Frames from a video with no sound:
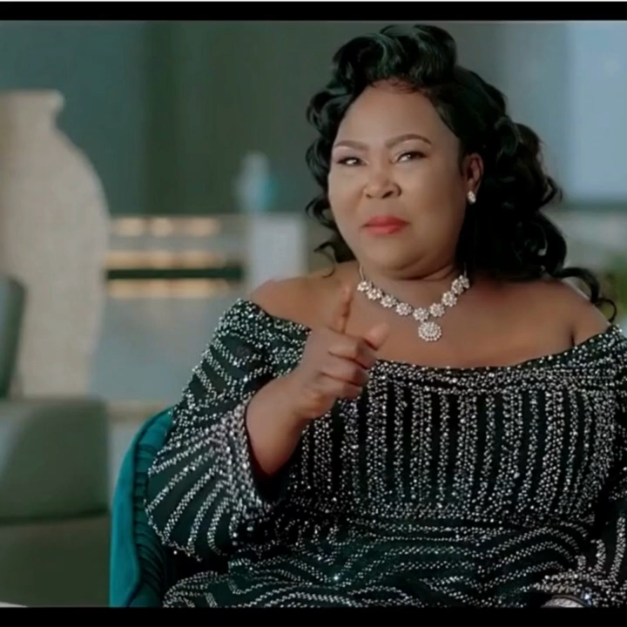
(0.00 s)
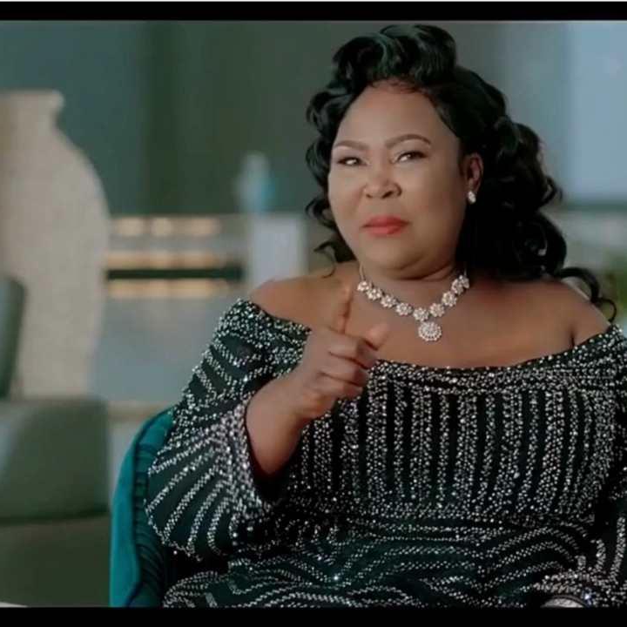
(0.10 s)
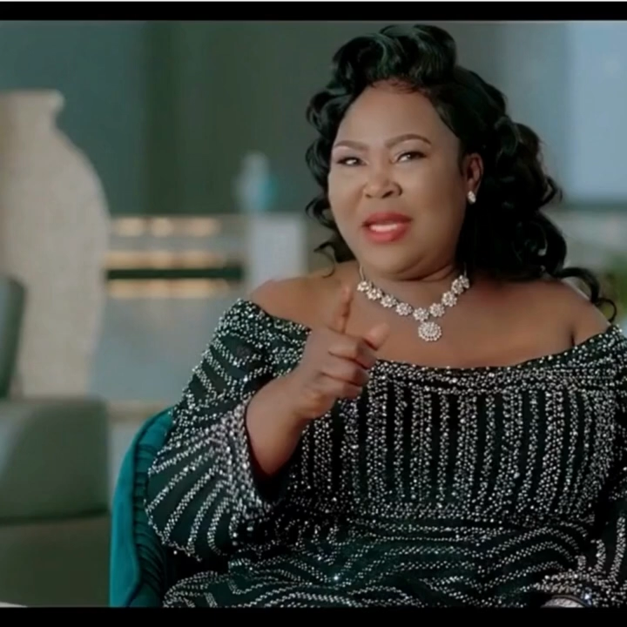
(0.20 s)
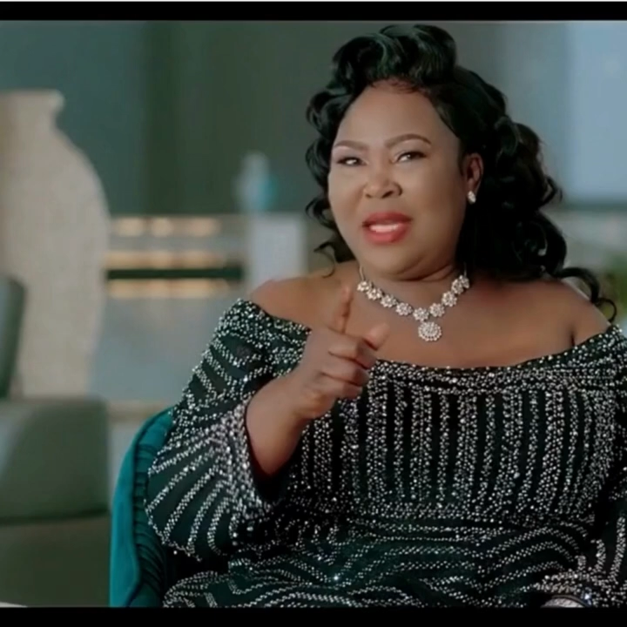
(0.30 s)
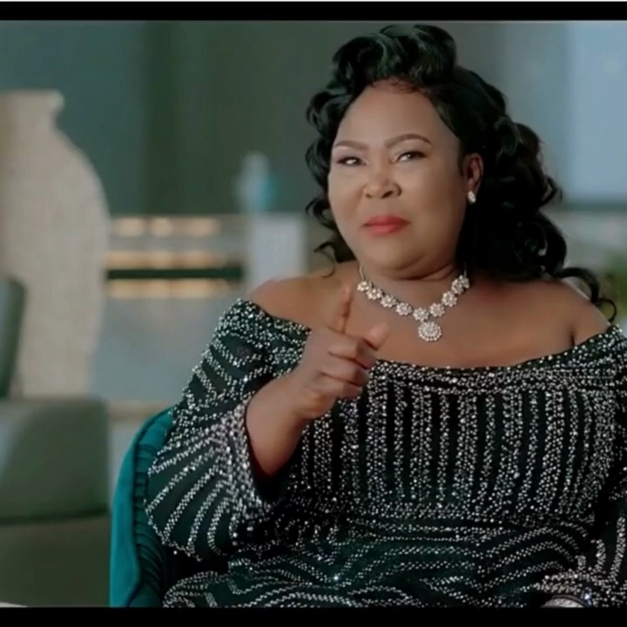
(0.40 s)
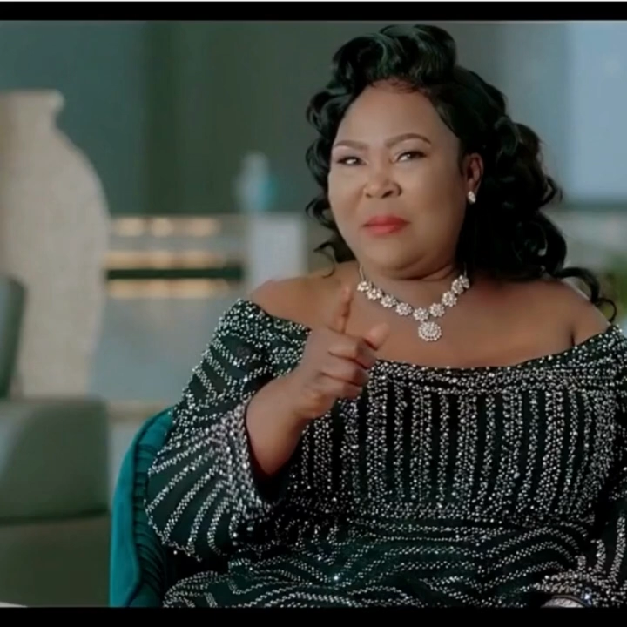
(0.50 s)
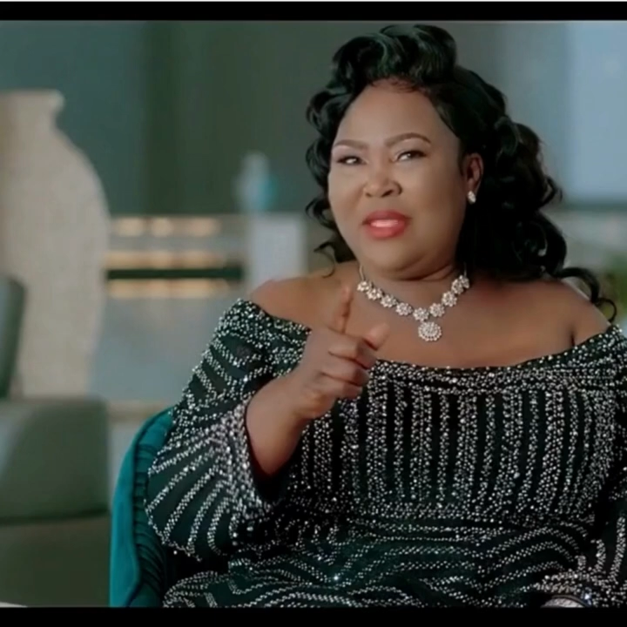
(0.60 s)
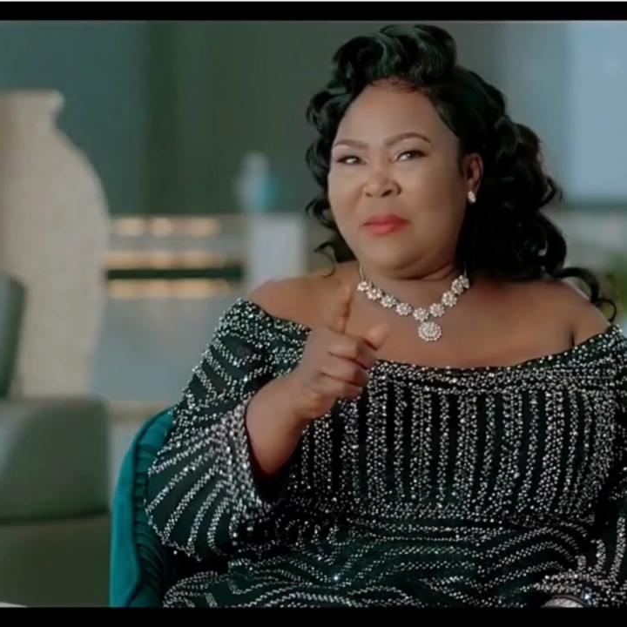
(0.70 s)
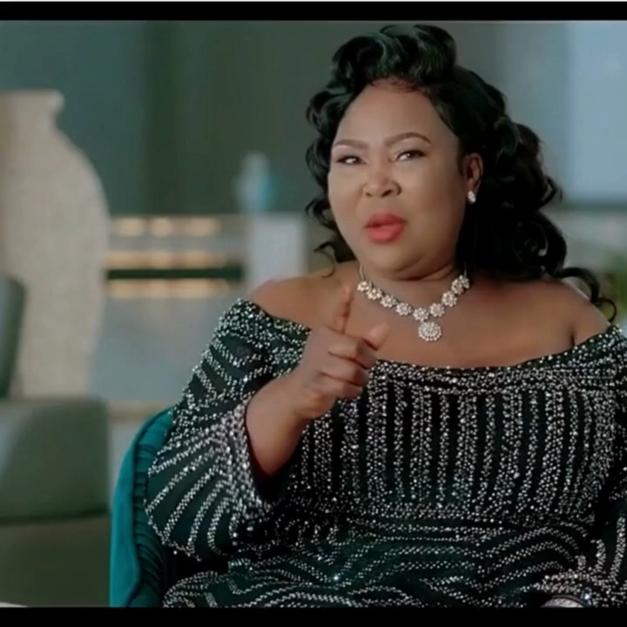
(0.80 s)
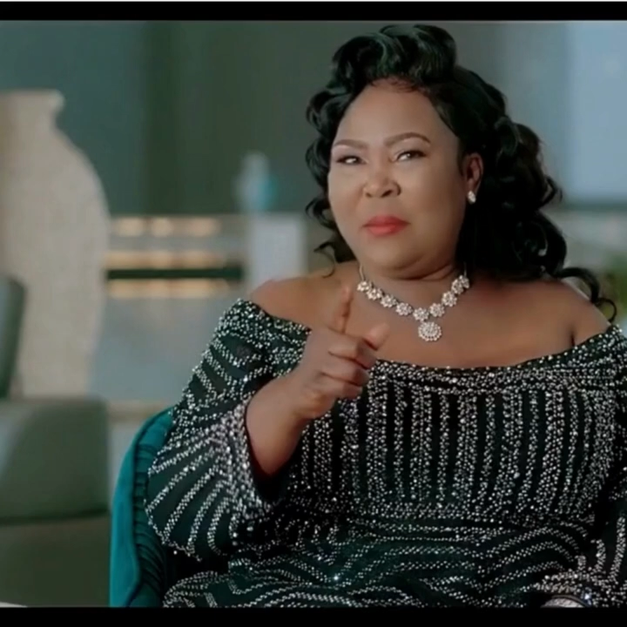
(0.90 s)
My name
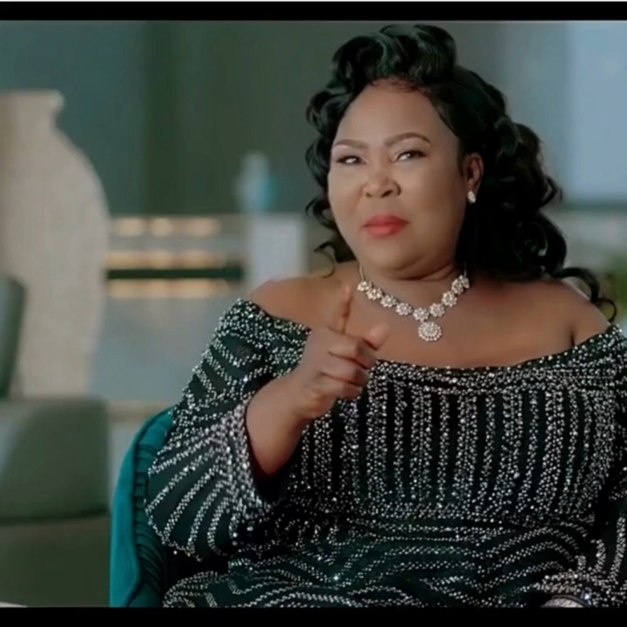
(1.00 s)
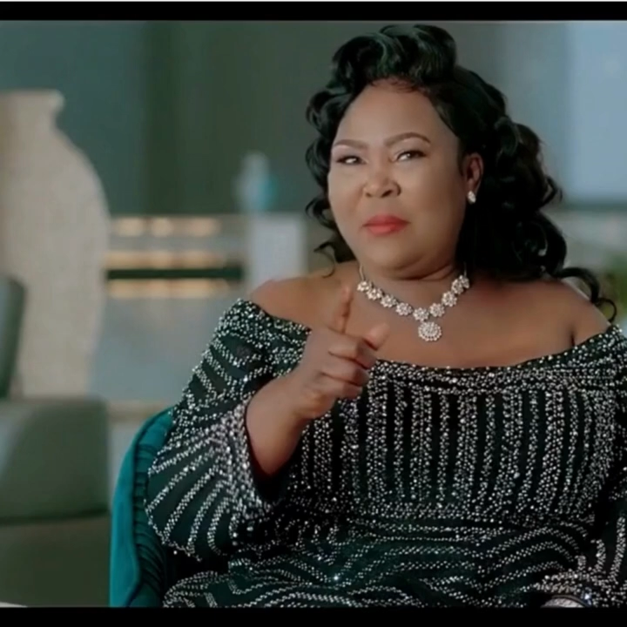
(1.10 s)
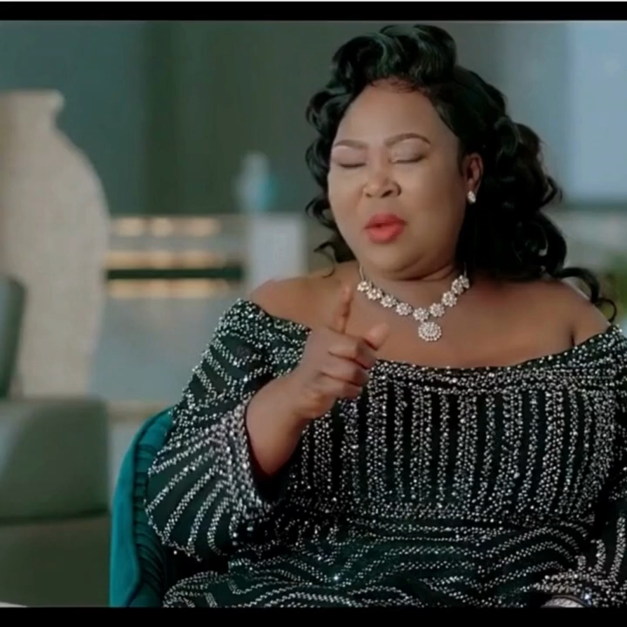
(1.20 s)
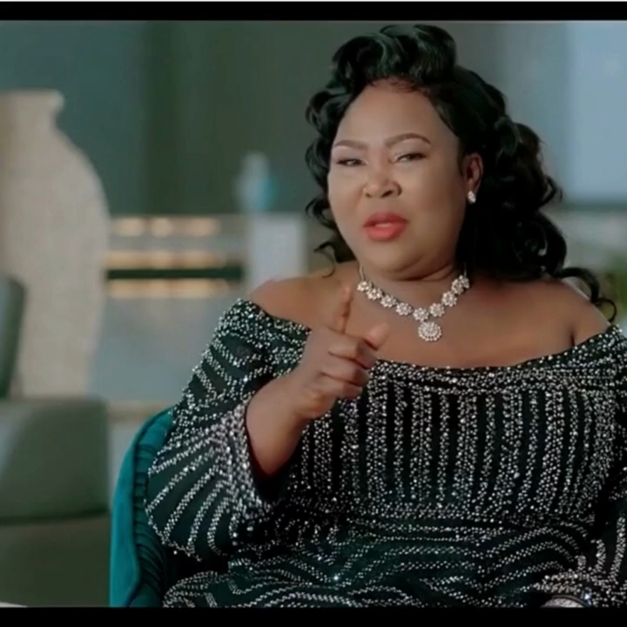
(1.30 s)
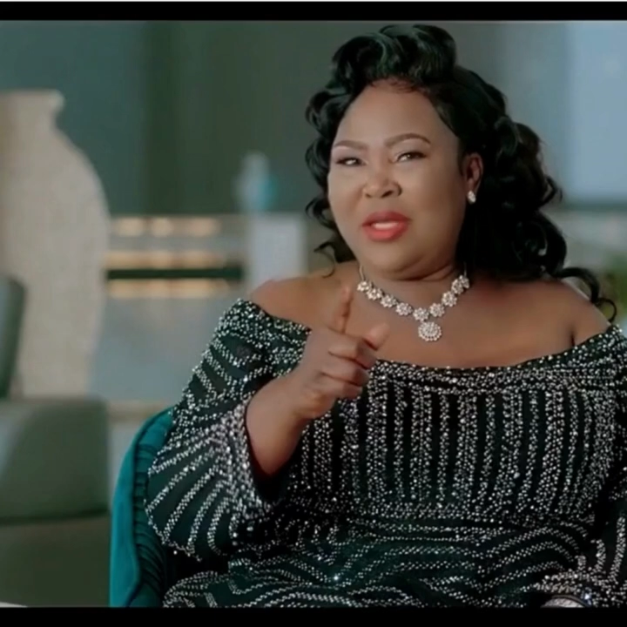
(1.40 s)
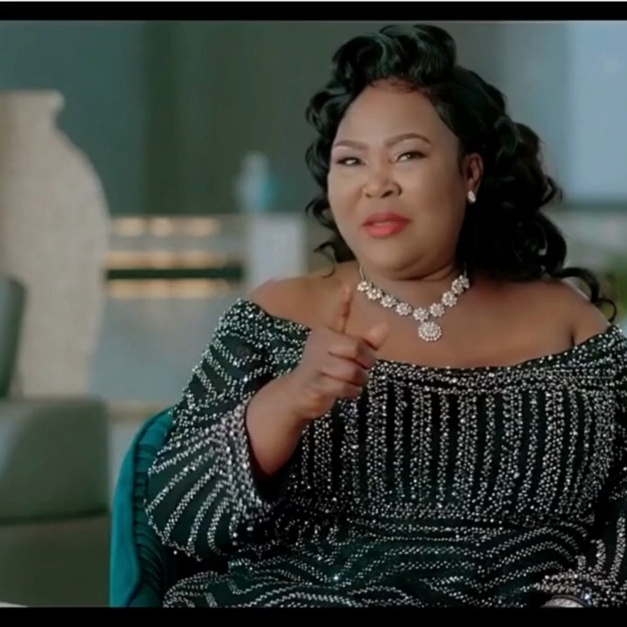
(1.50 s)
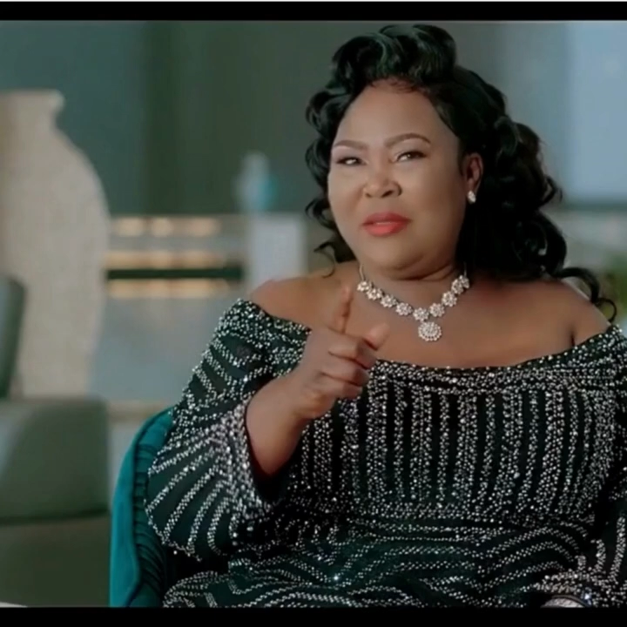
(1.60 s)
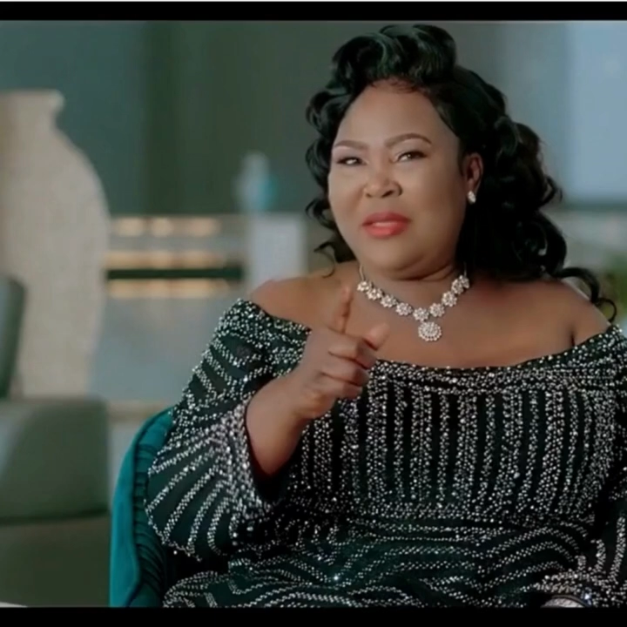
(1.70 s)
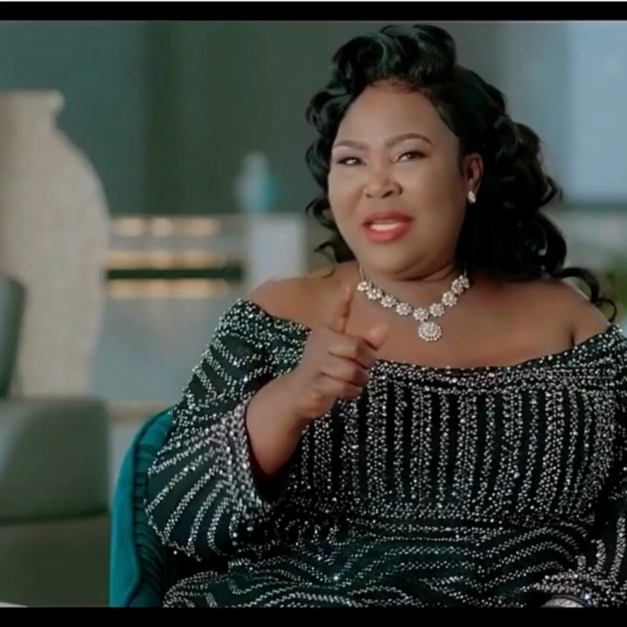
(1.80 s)
is Mama Mponi,